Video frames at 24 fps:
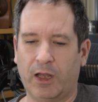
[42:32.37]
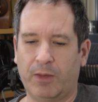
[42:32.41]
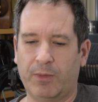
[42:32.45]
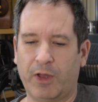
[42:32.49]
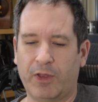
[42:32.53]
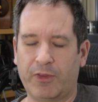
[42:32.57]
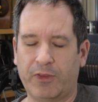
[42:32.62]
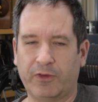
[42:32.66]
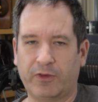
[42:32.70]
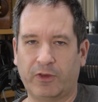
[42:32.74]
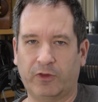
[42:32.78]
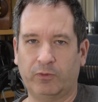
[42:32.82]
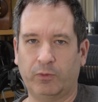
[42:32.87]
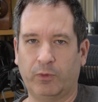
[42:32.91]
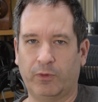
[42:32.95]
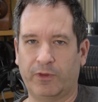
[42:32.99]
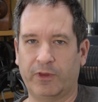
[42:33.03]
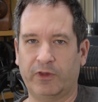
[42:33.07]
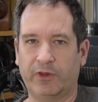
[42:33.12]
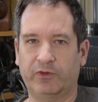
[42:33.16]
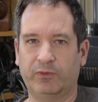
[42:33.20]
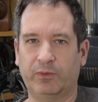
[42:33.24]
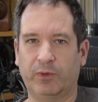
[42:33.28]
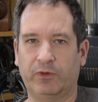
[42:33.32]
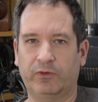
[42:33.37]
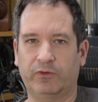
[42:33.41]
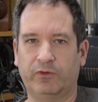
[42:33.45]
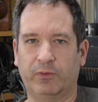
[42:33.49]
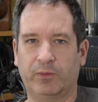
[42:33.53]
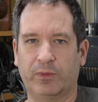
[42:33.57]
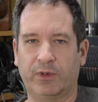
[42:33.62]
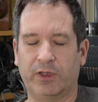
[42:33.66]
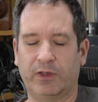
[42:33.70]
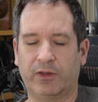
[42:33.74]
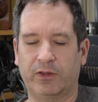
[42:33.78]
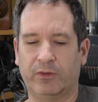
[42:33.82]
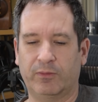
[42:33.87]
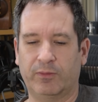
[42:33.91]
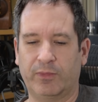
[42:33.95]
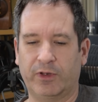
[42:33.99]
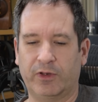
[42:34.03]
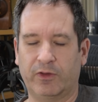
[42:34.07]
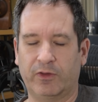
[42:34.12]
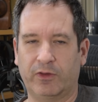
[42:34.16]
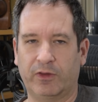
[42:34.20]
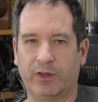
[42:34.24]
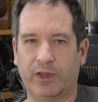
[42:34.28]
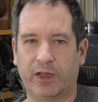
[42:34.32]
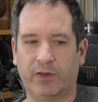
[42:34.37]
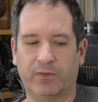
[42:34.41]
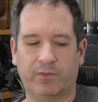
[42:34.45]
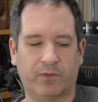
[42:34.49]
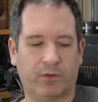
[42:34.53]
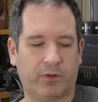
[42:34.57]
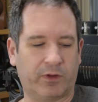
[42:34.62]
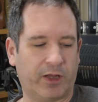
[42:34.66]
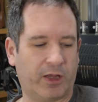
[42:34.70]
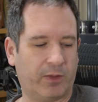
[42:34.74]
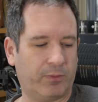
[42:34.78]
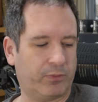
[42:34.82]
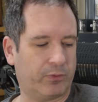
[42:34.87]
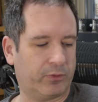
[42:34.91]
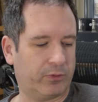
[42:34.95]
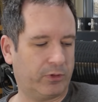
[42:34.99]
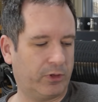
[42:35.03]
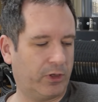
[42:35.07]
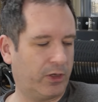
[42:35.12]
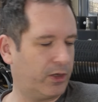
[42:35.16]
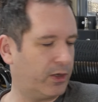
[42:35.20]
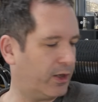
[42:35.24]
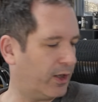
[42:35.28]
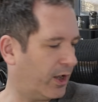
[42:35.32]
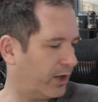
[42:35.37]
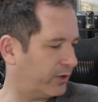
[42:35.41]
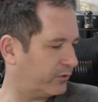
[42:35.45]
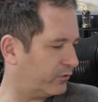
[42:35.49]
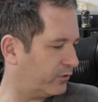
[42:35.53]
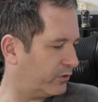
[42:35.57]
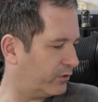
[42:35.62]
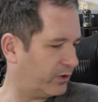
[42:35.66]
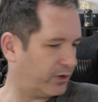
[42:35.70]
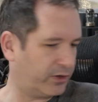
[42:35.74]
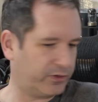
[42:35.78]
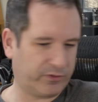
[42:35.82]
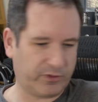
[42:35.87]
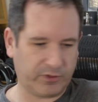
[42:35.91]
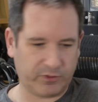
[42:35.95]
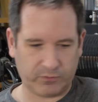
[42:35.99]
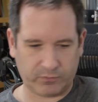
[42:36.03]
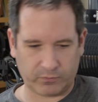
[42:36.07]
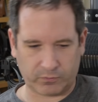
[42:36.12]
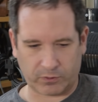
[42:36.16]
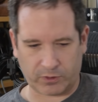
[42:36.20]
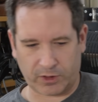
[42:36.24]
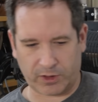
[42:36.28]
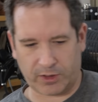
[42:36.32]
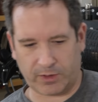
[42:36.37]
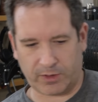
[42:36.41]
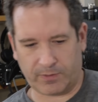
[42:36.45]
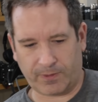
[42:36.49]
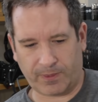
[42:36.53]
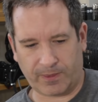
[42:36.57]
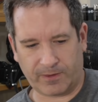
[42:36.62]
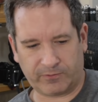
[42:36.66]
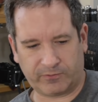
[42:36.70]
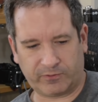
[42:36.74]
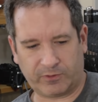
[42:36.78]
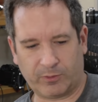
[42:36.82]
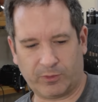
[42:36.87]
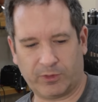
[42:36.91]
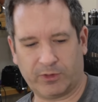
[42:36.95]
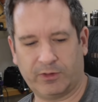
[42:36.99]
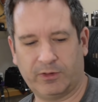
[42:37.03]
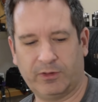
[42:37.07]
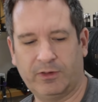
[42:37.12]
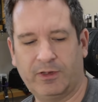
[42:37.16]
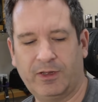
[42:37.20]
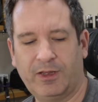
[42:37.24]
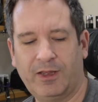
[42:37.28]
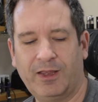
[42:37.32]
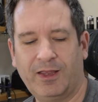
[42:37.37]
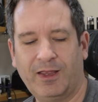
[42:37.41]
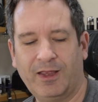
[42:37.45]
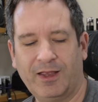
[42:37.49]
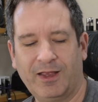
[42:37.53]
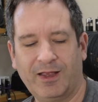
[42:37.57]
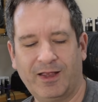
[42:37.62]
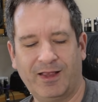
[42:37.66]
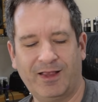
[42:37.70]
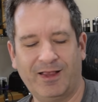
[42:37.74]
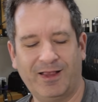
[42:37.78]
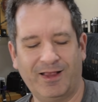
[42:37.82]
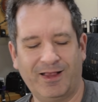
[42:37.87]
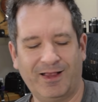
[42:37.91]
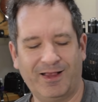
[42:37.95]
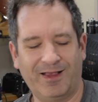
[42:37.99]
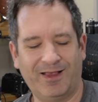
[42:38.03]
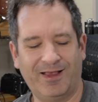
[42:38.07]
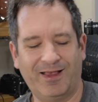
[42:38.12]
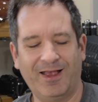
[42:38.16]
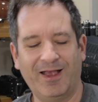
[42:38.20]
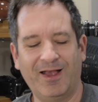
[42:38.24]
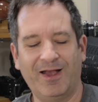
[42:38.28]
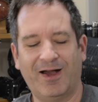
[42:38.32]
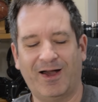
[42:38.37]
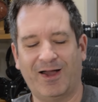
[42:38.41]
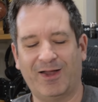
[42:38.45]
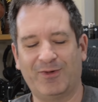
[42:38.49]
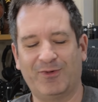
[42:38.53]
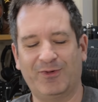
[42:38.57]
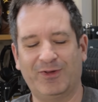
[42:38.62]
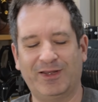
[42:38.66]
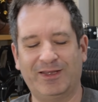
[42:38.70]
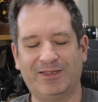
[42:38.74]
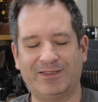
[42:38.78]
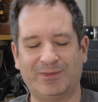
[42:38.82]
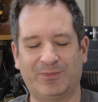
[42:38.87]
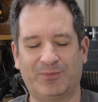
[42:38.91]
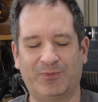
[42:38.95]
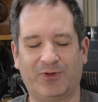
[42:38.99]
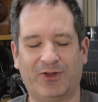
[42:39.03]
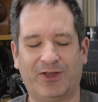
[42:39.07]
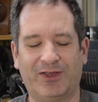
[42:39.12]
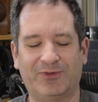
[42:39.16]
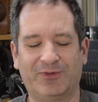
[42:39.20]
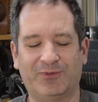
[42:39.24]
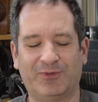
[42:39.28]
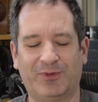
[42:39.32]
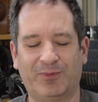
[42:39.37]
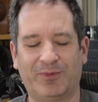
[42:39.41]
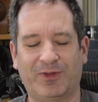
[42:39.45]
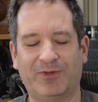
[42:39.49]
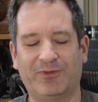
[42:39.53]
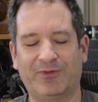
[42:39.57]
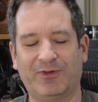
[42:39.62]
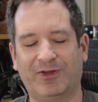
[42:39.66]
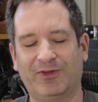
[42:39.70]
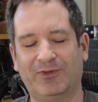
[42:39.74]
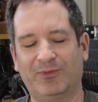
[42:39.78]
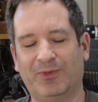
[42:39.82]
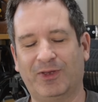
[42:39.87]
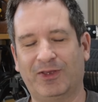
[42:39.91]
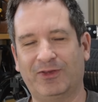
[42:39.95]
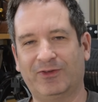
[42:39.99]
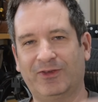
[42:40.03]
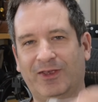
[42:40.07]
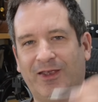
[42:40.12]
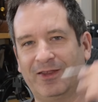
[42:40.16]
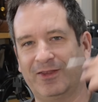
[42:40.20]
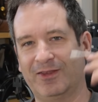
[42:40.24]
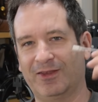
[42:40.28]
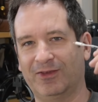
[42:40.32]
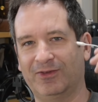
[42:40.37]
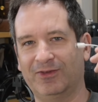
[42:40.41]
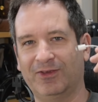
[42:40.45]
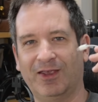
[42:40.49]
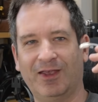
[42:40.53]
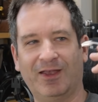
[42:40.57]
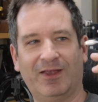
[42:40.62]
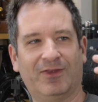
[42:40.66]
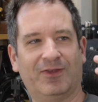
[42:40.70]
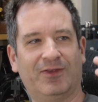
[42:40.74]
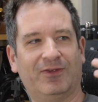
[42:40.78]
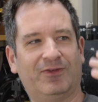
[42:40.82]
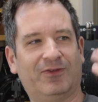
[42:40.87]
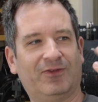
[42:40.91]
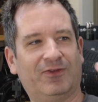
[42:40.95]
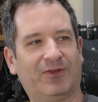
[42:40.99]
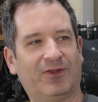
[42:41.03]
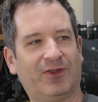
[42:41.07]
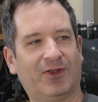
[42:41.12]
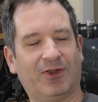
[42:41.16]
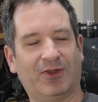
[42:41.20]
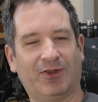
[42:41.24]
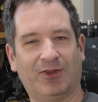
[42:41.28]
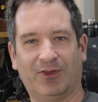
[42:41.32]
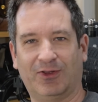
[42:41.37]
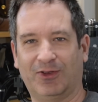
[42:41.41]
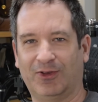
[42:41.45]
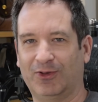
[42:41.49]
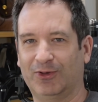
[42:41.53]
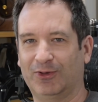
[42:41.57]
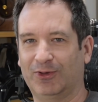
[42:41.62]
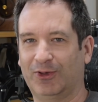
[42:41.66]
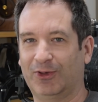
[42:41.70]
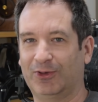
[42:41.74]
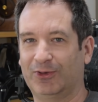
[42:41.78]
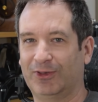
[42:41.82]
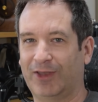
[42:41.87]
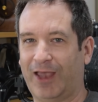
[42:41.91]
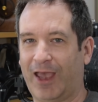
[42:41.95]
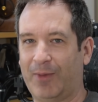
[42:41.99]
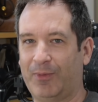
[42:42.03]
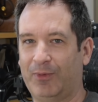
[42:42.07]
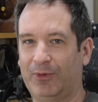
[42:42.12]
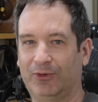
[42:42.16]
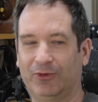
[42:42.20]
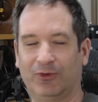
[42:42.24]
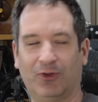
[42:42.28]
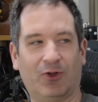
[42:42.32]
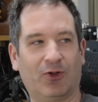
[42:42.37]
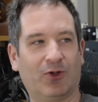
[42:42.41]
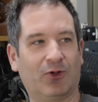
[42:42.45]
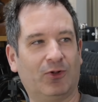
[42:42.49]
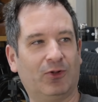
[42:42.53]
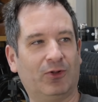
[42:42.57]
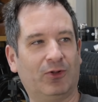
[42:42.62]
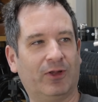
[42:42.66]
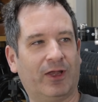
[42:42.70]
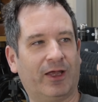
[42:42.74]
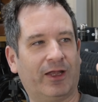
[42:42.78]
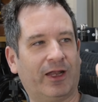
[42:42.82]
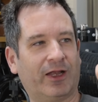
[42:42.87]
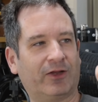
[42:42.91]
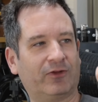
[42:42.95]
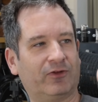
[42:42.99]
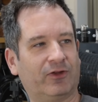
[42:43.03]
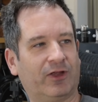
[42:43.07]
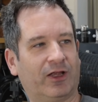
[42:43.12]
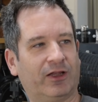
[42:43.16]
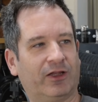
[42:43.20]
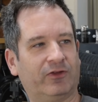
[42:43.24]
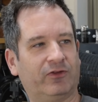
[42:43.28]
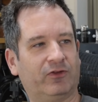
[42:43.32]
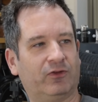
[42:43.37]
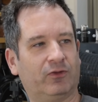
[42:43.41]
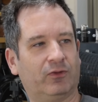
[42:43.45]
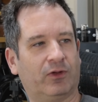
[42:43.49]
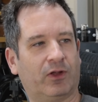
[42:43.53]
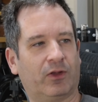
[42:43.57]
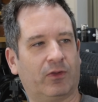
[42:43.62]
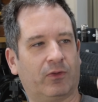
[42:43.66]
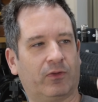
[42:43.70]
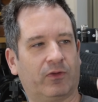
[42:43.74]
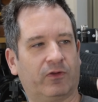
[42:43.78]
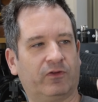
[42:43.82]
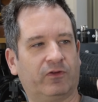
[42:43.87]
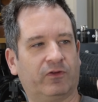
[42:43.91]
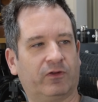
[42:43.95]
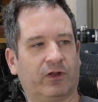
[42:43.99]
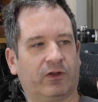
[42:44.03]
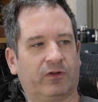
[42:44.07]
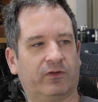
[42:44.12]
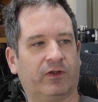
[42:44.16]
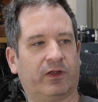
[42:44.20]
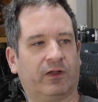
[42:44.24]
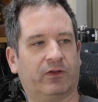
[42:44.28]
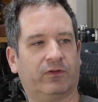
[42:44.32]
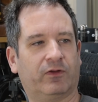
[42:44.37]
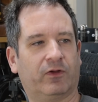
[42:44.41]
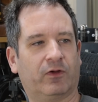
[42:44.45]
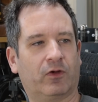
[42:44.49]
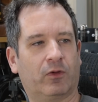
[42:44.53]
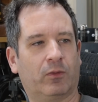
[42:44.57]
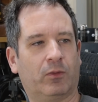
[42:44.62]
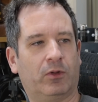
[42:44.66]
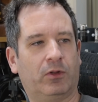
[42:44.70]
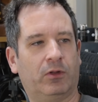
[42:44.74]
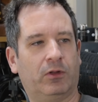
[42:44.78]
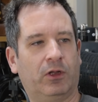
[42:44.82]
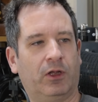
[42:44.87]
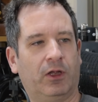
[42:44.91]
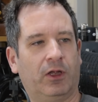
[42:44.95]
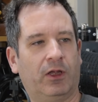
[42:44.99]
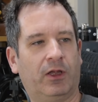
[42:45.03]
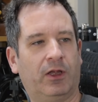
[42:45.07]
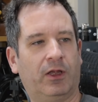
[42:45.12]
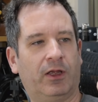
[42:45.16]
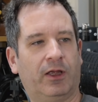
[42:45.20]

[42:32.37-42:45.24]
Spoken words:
I think that's what they're supposed to be, that better than the headphone output. Actually, I did try. There's someone. I really surprised one of my friends by saying this. This is the good old Apple dongle, and actually, I listened to it and I thought this is going to sound terrible.